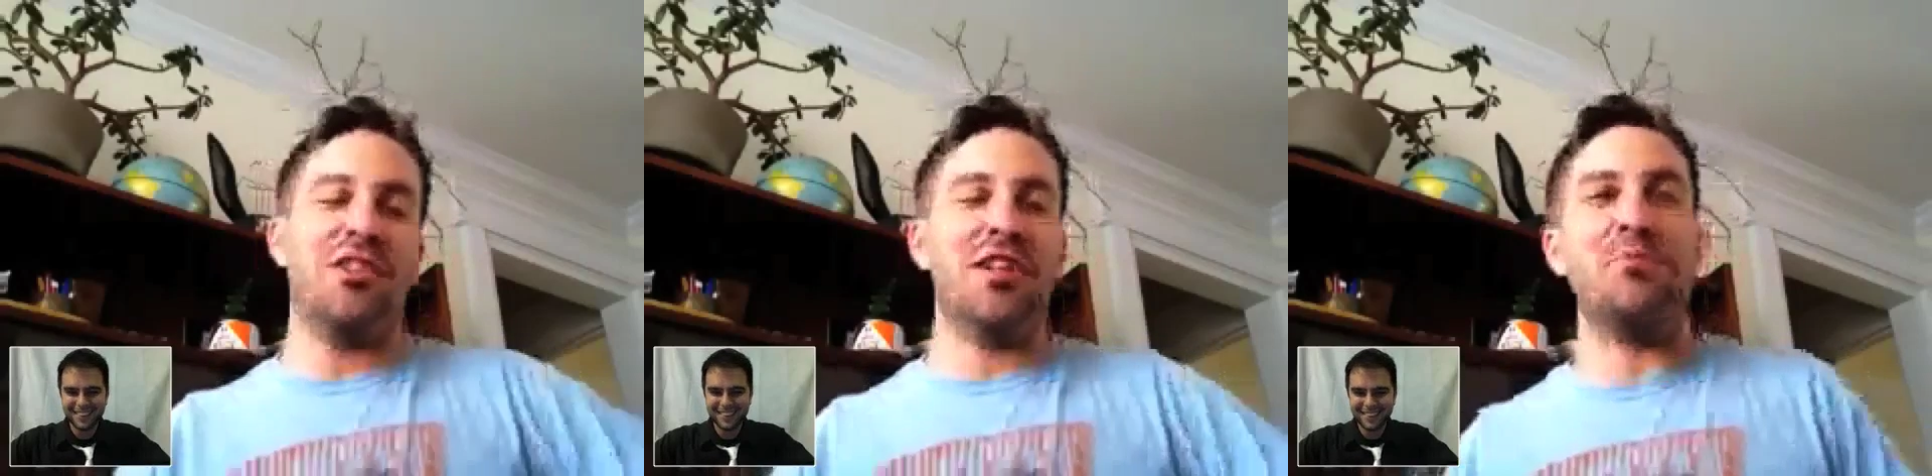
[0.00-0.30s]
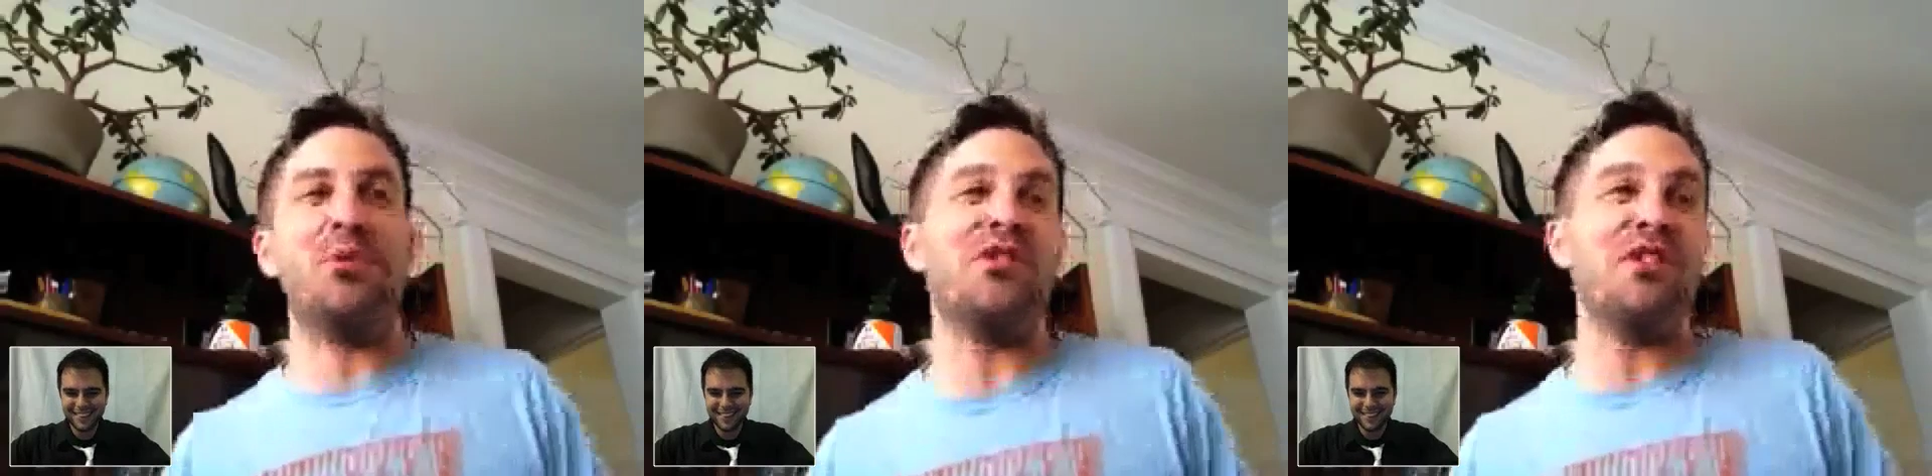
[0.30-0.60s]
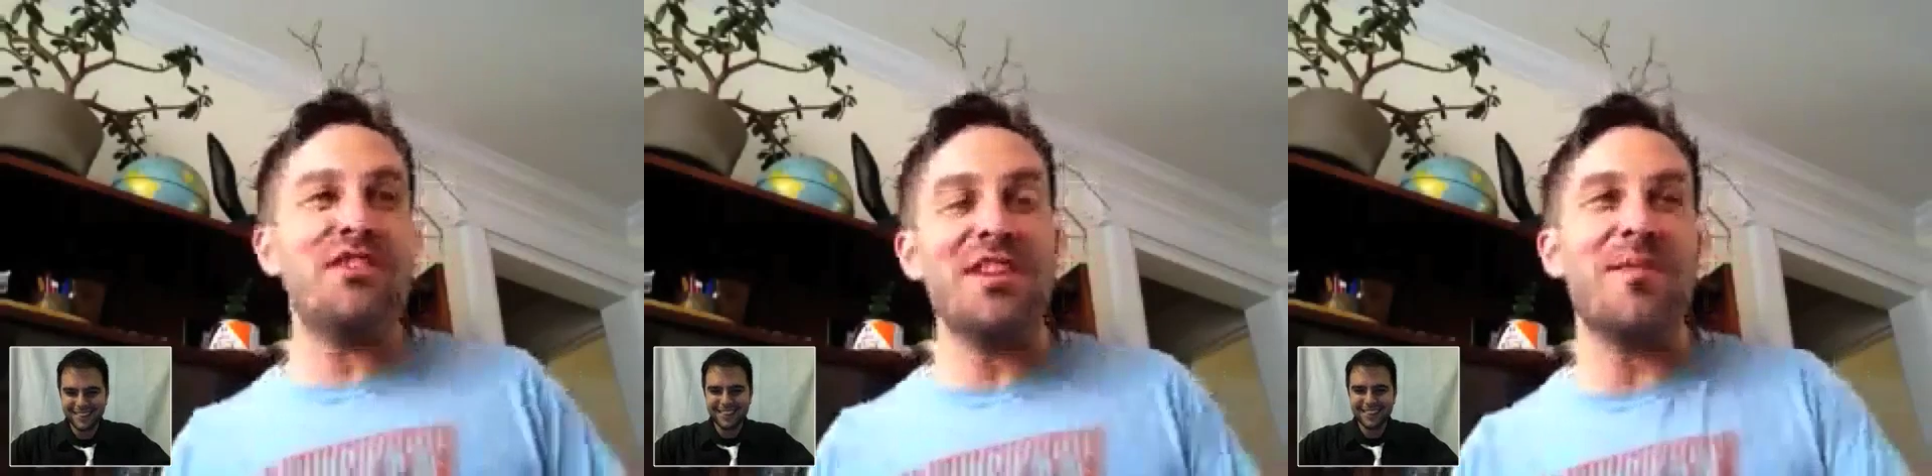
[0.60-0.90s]
let's put
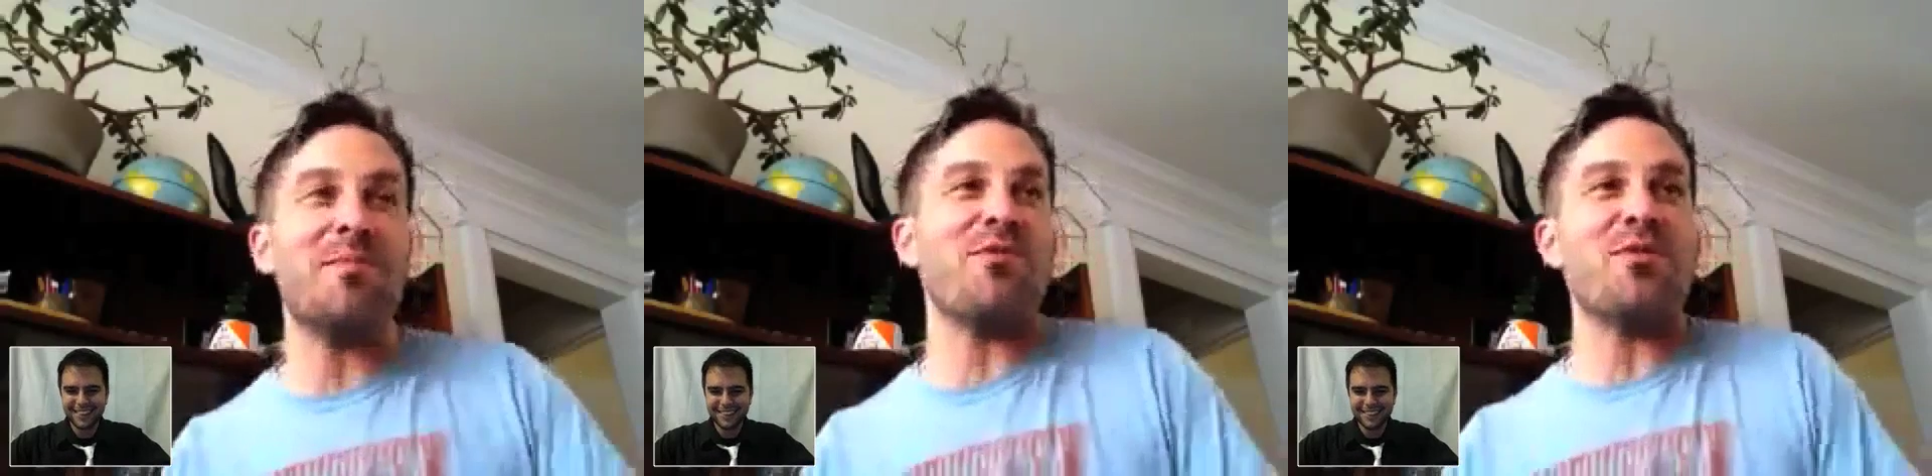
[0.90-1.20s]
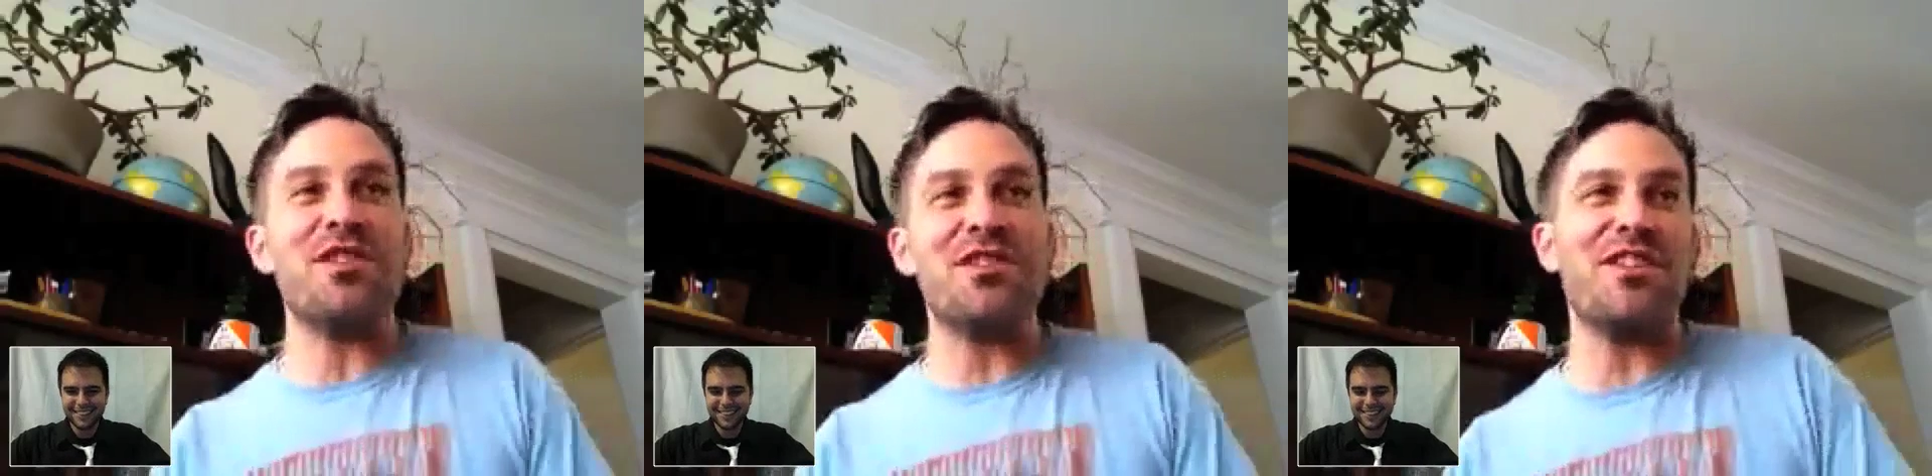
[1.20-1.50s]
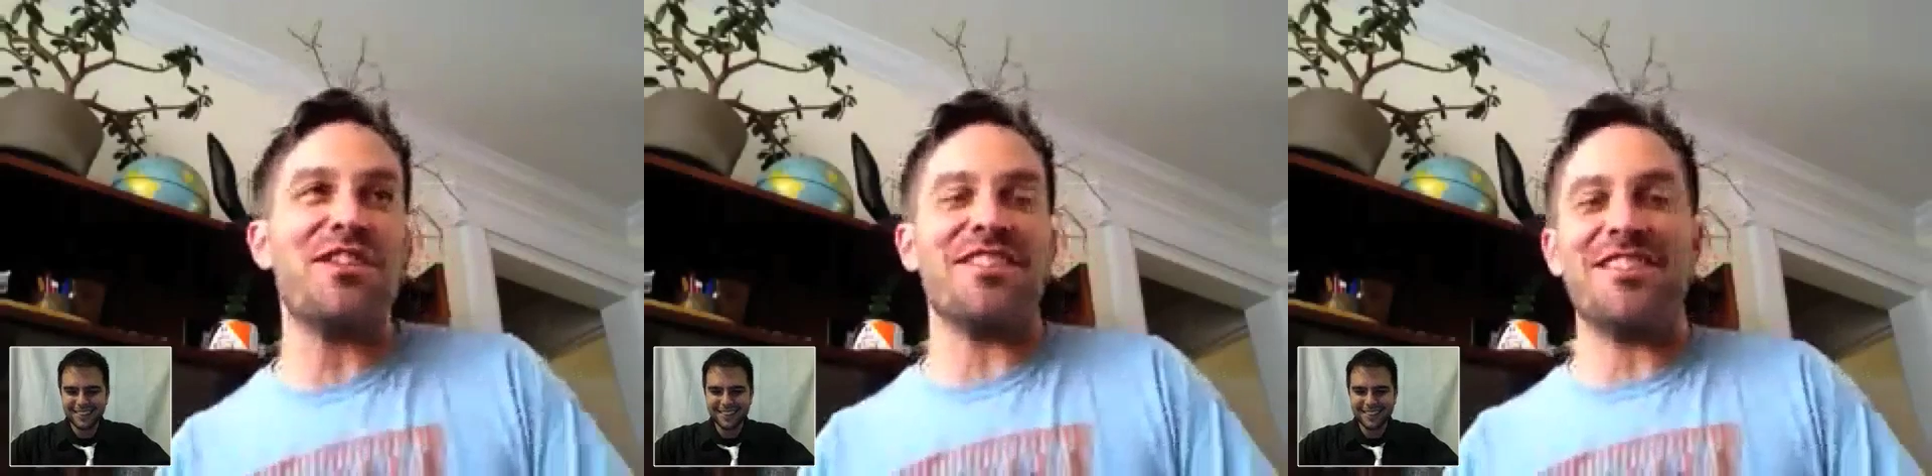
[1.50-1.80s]
this sound before the
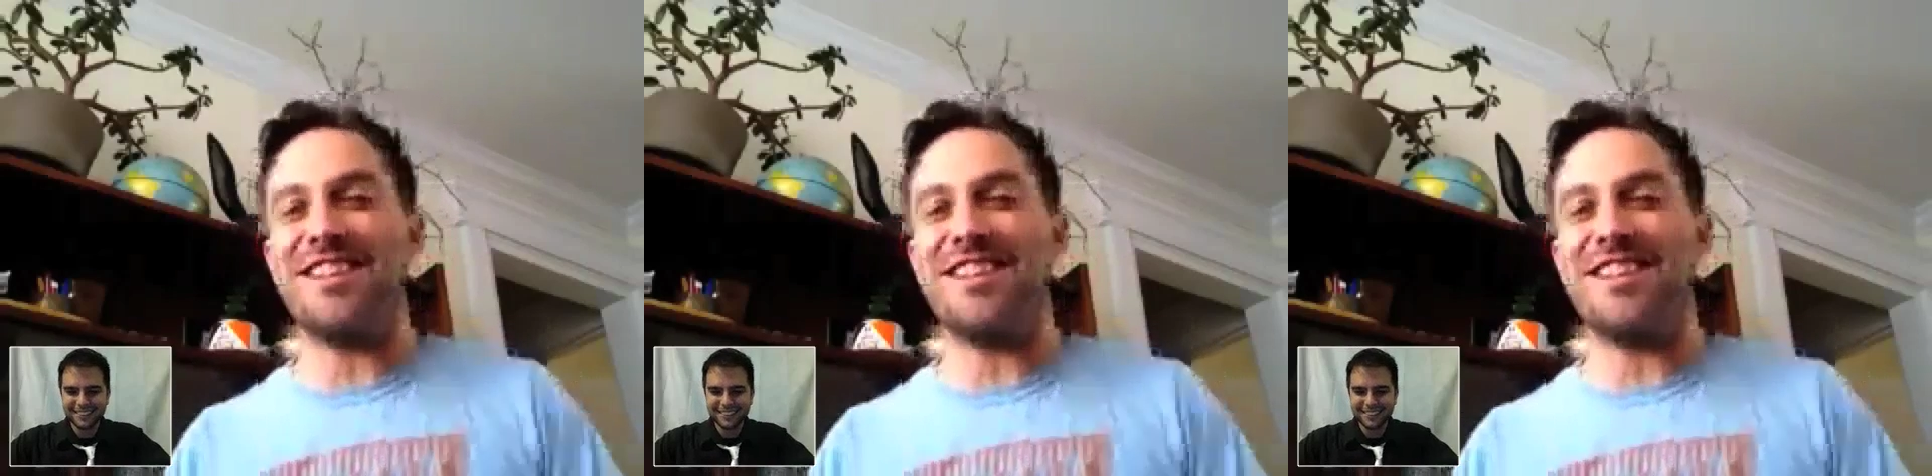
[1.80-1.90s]
song.